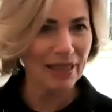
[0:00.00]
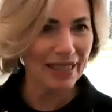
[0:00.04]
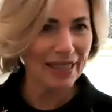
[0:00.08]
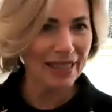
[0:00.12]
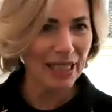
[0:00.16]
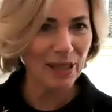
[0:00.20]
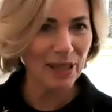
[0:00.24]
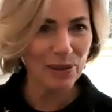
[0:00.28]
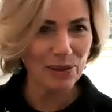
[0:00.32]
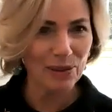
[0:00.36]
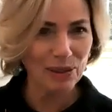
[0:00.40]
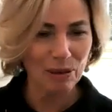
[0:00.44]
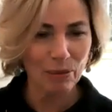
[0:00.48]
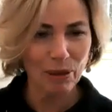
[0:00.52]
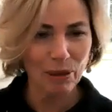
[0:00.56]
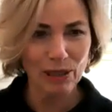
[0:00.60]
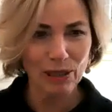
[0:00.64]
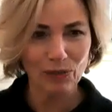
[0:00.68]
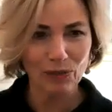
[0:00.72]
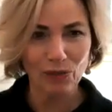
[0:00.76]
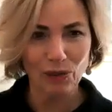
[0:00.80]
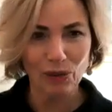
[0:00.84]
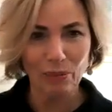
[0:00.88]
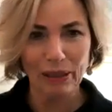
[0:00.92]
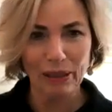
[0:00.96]
Thank you so much
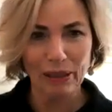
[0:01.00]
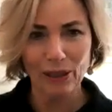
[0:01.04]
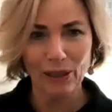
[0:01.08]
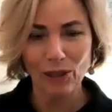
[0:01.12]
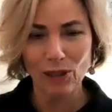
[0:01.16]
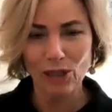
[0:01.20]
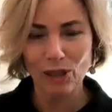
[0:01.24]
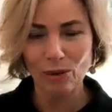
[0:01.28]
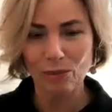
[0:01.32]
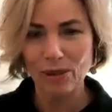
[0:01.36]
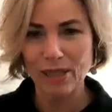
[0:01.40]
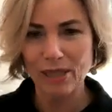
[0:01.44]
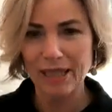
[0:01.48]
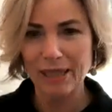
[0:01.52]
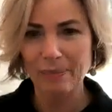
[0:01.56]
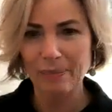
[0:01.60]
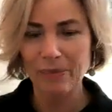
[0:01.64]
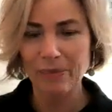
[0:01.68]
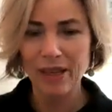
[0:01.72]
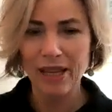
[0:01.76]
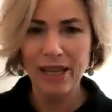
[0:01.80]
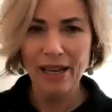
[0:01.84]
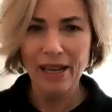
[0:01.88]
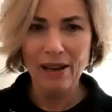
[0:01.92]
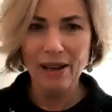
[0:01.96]
for my leadership team
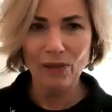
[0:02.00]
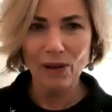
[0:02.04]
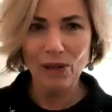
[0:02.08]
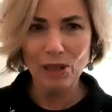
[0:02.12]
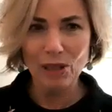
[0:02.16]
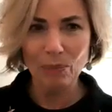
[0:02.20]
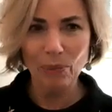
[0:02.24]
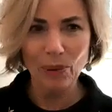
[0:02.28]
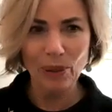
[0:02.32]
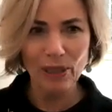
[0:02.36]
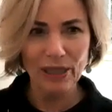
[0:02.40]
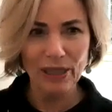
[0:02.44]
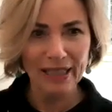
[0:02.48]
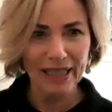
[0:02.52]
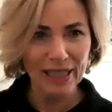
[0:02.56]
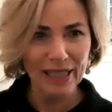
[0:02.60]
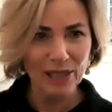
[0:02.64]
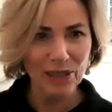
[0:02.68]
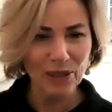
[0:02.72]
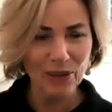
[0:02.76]
for supporting us,